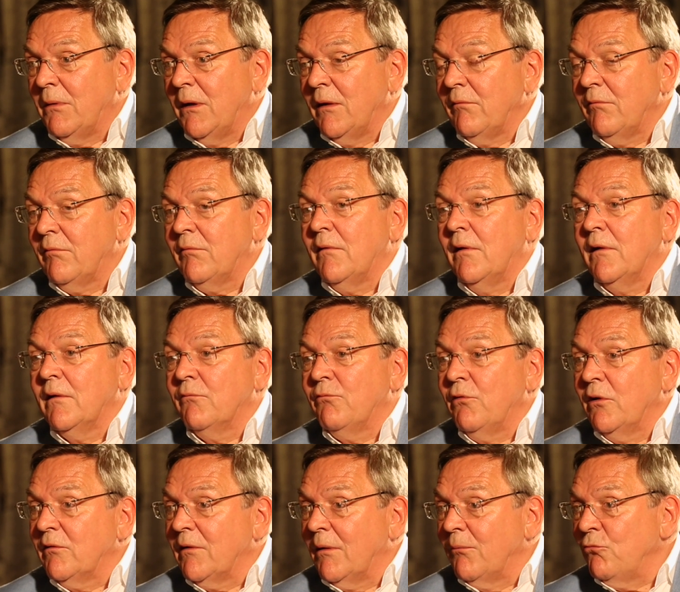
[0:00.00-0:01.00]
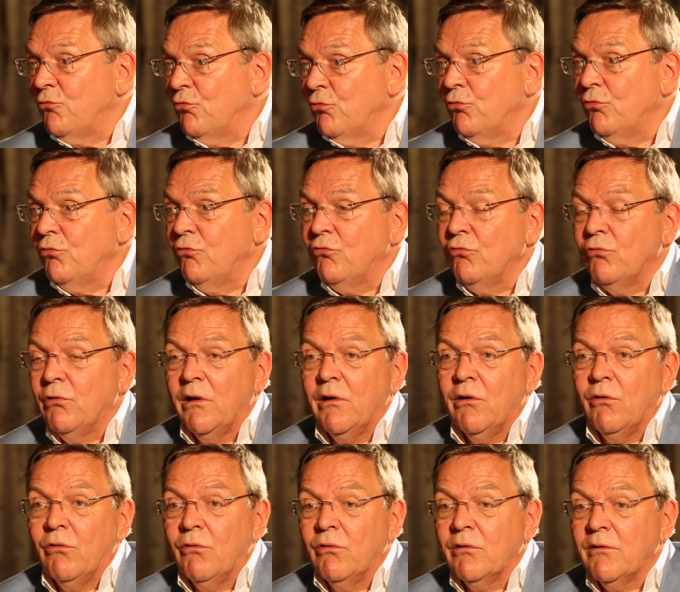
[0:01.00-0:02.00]
months, like for example June,
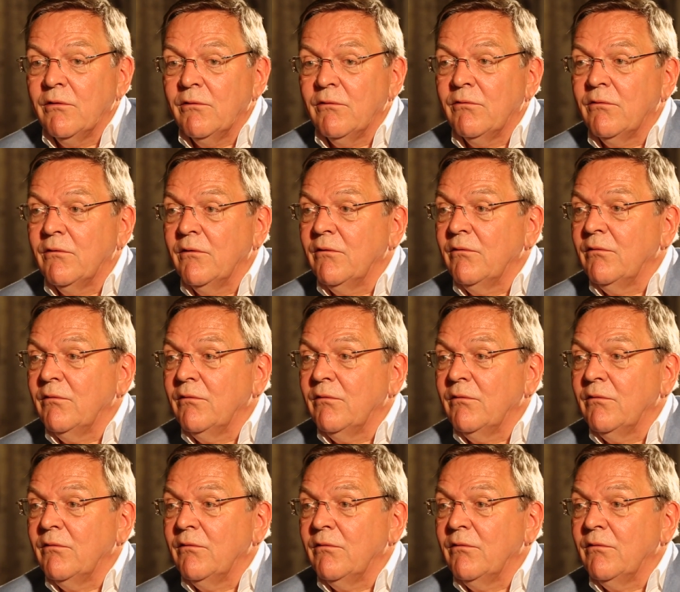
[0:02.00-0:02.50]
July, August,